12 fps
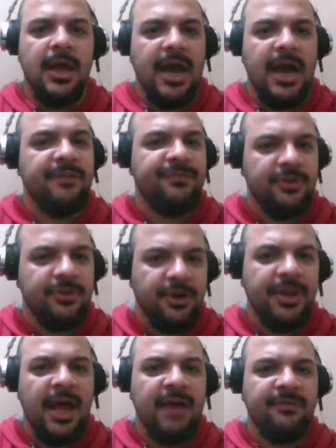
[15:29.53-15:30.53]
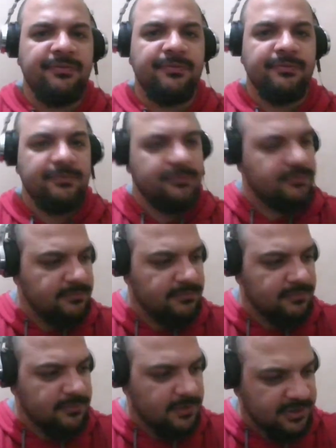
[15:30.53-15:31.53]
And if you don't have
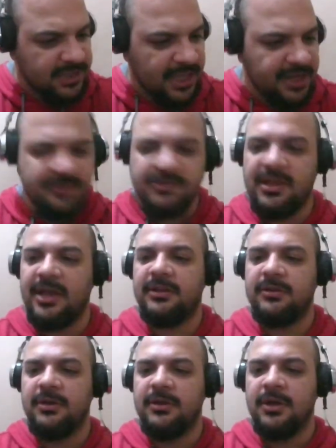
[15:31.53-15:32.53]
data set,